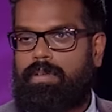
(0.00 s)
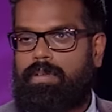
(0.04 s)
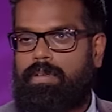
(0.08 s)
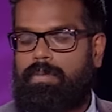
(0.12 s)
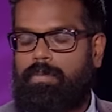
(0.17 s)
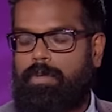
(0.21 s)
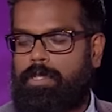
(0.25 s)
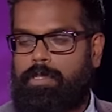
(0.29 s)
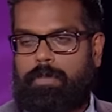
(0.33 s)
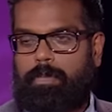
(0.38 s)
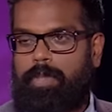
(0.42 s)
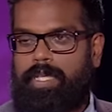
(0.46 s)

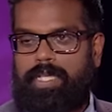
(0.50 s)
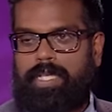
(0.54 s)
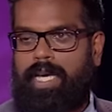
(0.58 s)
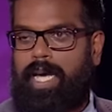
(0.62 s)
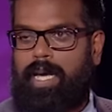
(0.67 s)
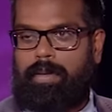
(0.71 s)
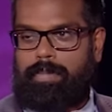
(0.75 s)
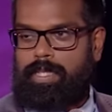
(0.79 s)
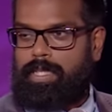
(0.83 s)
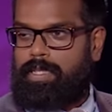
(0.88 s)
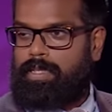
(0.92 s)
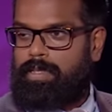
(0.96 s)
what's been
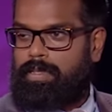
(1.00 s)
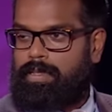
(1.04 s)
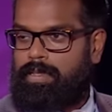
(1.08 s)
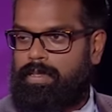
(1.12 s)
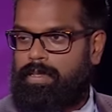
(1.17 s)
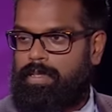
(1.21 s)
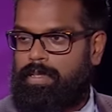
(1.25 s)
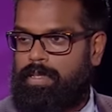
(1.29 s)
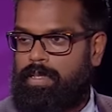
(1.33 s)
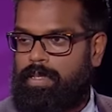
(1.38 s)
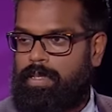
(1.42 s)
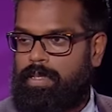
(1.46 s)
happening.
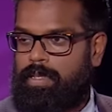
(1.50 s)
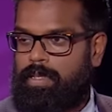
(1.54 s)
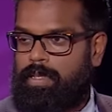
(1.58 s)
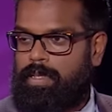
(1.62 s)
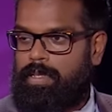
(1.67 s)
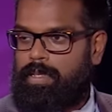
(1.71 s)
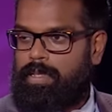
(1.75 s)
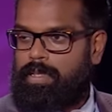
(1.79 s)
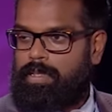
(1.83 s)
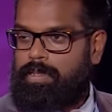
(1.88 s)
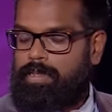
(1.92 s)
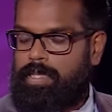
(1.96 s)

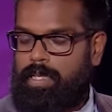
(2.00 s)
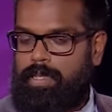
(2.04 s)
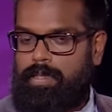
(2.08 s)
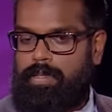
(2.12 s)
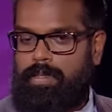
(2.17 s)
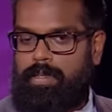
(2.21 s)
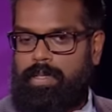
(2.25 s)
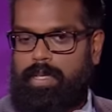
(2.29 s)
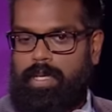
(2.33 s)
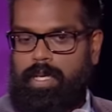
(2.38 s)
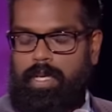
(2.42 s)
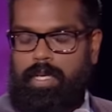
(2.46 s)
So
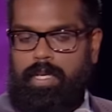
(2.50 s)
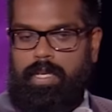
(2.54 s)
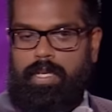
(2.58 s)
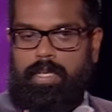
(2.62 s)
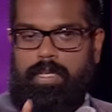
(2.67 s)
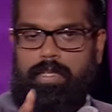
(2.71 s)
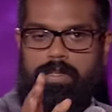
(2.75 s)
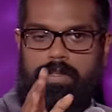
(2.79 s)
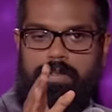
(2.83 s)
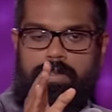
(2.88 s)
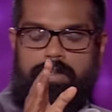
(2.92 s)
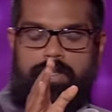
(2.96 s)

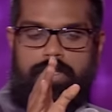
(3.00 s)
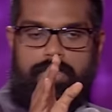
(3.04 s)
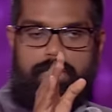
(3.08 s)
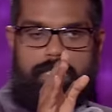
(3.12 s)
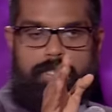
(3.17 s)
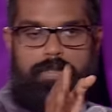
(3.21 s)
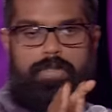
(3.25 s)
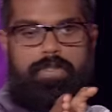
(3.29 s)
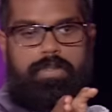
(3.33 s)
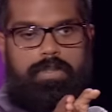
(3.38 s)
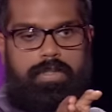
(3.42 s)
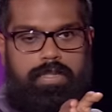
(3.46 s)
the
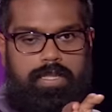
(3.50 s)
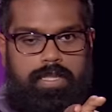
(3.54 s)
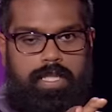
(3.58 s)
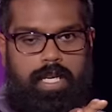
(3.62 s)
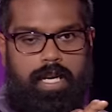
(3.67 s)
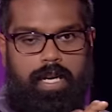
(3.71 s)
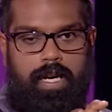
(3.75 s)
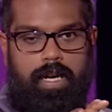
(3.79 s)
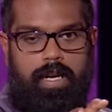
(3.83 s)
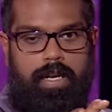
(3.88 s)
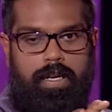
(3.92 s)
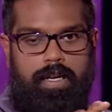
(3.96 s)
news will
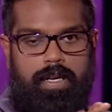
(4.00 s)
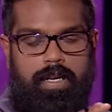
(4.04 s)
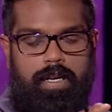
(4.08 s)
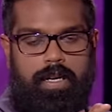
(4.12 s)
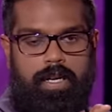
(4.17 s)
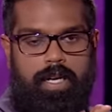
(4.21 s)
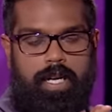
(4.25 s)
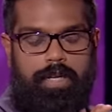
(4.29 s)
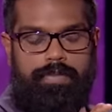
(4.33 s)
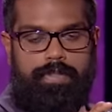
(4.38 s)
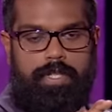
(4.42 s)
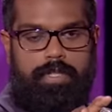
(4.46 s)
start,
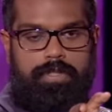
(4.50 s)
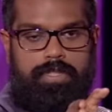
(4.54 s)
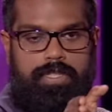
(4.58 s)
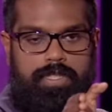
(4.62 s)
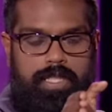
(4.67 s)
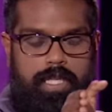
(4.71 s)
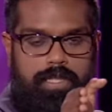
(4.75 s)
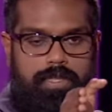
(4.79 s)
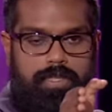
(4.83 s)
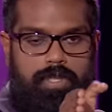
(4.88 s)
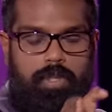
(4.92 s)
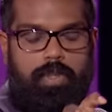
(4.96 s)
and they'll
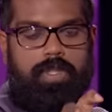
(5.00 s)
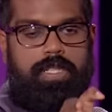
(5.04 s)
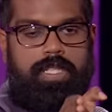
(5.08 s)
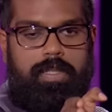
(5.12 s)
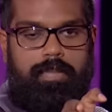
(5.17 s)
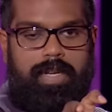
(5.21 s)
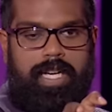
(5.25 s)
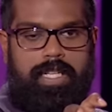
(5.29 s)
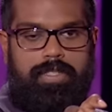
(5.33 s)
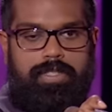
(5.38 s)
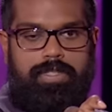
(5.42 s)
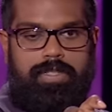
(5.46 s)
start talking
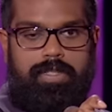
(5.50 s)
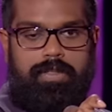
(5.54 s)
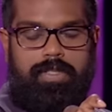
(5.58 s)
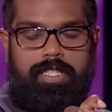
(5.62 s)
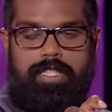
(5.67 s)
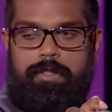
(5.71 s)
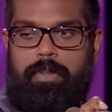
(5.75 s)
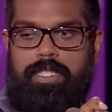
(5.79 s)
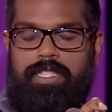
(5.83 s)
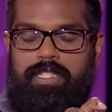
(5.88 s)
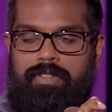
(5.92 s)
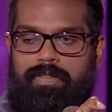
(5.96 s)
about a story
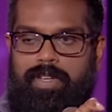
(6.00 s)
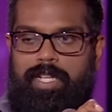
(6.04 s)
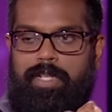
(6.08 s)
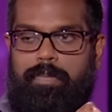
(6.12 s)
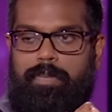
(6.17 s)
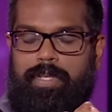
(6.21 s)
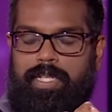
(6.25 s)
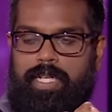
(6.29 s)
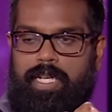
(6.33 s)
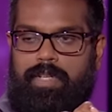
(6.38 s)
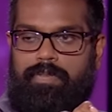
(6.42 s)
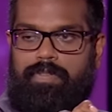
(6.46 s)
that's been
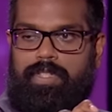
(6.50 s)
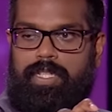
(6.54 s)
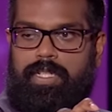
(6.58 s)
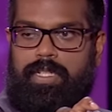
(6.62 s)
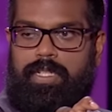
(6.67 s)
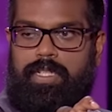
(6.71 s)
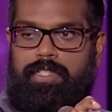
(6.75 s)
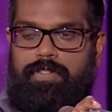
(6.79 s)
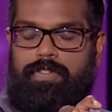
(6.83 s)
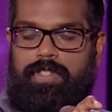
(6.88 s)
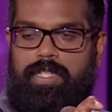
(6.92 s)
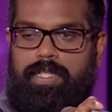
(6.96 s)
developing over the
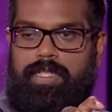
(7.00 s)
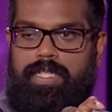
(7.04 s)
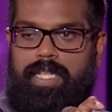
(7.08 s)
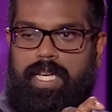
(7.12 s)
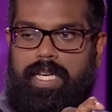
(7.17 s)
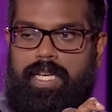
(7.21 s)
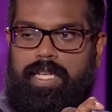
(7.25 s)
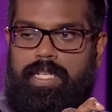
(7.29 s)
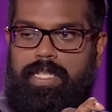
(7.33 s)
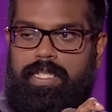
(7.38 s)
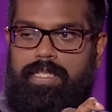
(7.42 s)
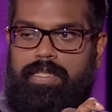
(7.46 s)
last few
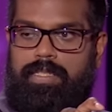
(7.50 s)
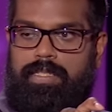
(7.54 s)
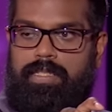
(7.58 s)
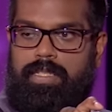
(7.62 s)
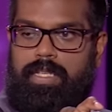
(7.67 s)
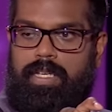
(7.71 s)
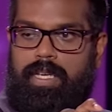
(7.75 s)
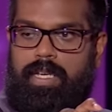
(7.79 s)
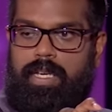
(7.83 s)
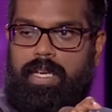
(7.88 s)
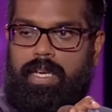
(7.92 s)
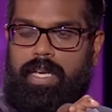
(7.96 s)
days,
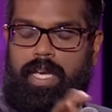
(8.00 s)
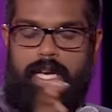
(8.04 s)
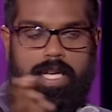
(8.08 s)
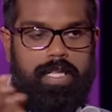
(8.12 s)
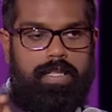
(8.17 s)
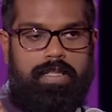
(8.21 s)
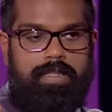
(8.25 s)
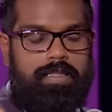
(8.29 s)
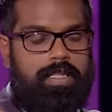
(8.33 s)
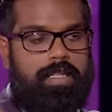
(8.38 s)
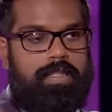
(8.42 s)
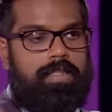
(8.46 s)
and
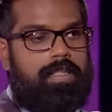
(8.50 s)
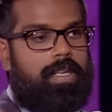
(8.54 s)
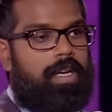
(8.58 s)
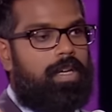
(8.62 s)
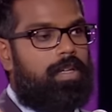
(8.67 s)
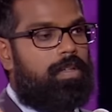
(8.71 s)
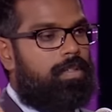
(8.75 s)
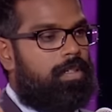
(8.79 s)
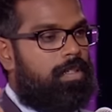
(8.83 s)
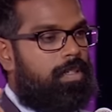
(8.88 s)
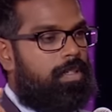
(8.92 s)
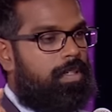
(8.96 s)
I don't
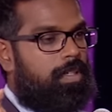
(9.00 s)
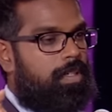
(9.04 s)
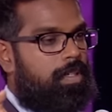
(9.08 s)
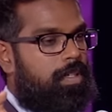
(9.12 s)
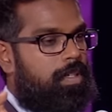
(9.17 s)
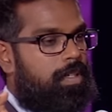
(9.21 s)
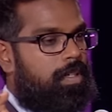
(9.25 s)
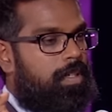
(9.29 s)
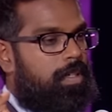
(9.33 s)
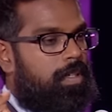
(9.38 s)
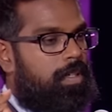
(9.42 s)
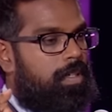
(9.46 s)
know
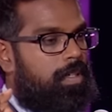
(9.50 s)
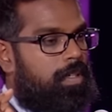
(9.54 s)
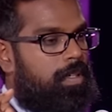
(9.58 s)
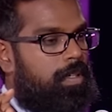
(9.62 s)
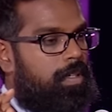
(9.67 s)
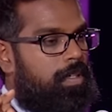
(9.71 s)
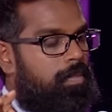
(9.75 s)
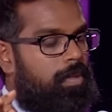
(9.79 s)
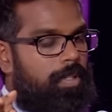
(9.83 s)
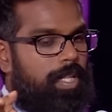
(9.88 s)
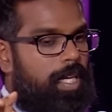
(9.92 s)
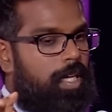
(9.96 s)

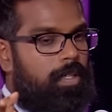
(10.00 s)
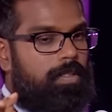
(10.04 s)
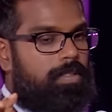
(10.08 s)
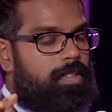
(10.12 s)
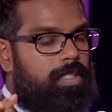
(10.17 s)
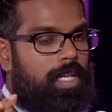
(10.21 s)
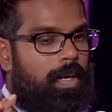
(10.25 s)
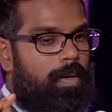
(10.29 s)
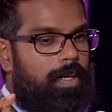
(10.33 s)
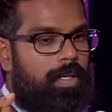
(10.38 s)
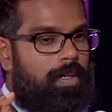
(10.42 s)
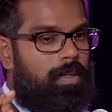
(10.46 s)
what the hell's
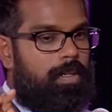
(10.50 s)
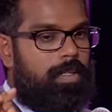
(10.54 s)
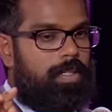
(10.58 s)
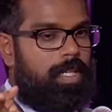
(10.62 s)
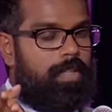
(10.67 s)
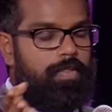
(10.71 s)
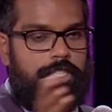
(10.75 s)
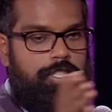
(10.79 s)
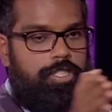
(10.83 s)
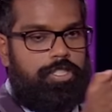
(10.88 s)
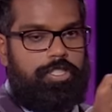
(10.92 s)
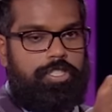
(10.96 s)
going on.
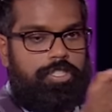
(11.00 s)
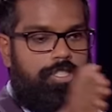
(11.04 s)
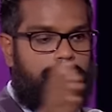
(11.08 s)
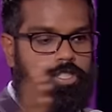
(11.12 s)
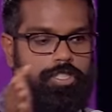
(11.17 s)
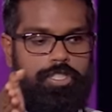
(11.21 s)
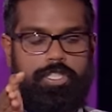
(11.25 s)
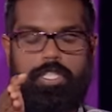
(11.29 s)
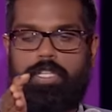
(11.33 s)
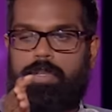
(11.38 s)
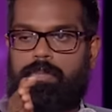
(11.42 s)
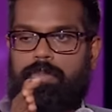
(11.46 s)
And they just
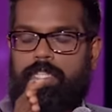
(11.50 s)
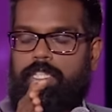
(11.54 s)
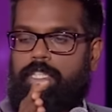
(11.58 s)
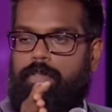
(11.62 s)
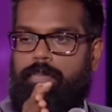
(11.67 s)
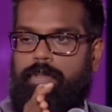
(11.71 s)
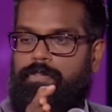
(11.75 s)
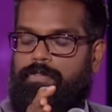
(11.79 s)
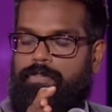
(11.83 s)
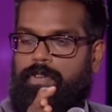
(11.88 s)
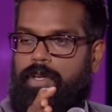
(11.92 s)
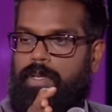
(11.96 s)
assume that you've
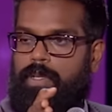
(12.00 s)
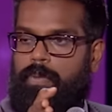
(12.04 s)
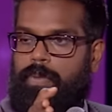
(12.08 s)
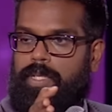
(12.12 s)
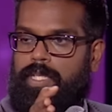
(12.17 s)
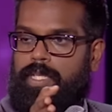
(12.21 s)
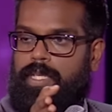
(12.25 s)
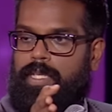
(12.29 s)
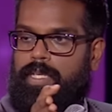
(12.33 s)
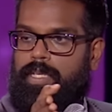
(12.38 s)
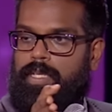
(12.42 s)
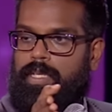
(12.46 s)
been
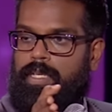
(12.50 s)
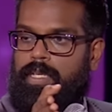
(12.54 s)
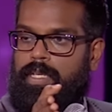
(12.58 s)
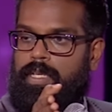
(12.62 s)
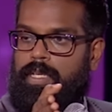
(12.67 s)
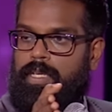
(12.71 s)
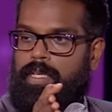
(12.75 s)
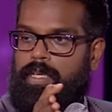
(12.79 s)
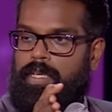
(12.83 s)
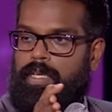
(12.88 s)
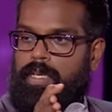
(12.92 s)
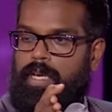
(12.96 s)
following it
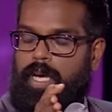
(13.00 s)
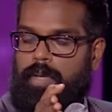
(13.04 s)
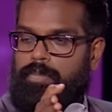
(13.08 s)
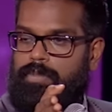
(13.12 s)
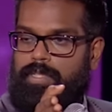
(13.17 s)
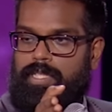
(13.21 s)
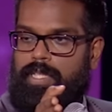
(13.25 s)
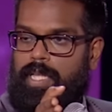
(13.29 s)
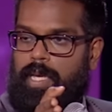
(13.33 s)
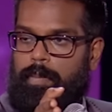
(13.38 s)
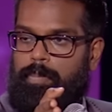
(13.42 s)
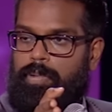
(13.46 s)
up
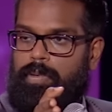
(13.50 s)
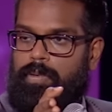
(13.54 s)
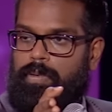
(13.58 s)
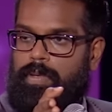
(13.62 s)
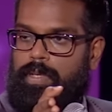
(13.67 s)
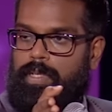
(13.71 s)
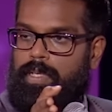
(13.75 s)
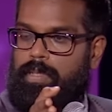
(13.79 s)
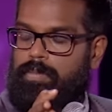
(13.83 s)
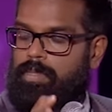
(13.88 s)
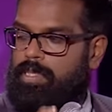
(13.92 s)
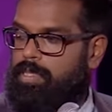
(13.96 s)
to that
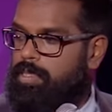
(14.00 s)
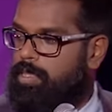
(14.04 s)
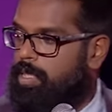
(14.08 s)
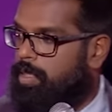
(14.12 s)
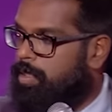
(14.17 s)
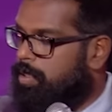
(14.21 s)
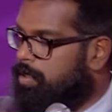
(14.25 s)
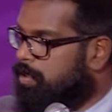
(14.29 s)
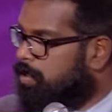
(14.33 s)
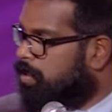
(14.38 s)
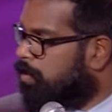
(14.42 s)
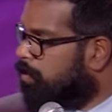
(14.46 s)
point. I'm just
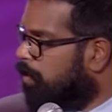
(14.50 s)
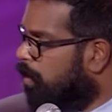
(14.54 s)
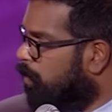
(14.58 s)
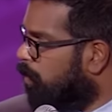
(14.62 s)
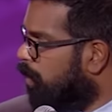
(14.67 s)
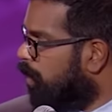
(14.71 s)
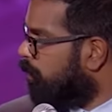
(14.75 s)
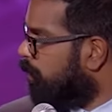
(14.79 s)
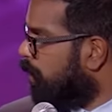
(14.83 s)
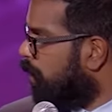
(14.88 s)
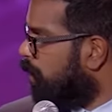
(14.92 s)
turning to my wife